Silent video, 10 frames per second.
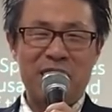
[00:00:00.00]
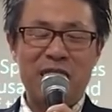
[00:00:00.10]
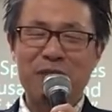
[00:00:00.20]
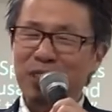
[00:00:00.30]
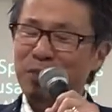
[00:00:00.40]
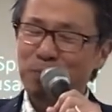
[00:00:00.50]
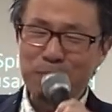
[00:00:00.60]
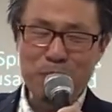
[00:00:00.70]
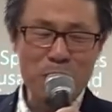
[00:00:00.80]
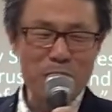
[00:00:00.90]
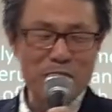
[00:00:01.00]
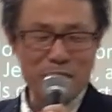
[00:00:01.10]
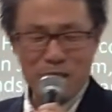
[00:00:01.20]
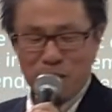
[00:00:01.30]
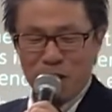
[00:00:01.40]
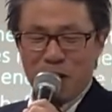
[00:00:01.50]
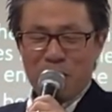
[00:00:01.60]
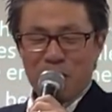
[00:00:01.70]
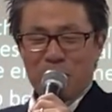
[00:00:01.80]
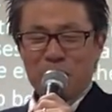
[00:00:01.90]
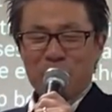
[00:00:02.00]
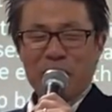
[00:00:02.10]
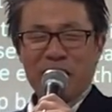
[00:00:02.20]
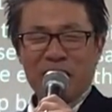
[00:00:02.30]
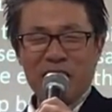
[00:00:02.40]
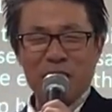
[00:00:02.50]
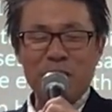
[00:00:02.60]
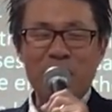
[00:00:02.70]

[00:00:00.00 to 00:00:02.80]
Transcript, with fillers: Every moment you you wake up,